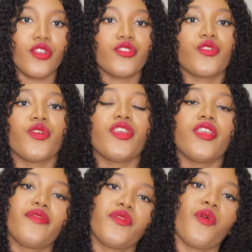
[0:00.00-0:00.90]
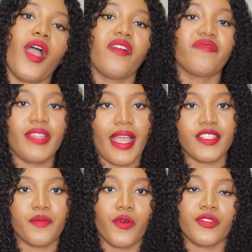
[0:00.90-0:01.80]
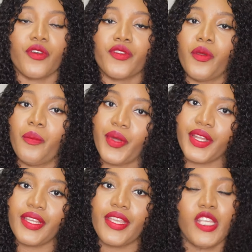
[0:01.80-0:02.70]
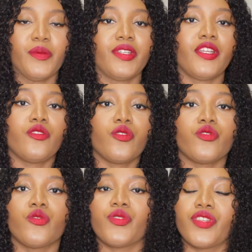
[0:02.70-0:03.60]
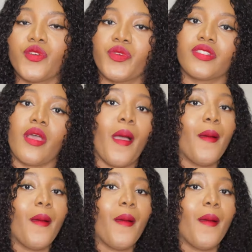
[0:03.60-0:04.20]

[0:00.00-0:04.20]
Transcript: So if you have dark spots on your body, especially those who deal with